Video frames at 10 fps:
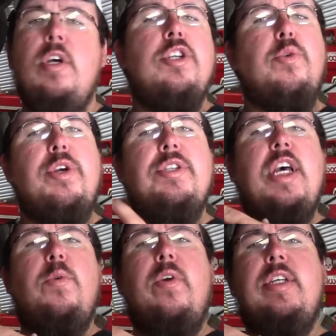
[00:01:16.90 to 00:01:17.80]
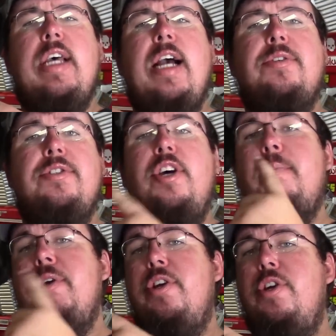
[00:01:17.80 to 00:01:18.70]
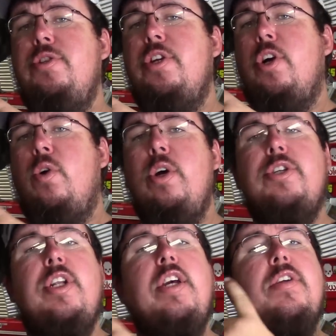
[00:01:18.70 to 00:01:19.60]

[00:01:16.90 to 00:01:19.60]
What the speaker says: So when you set one of these axles up and you're using a crush sleeve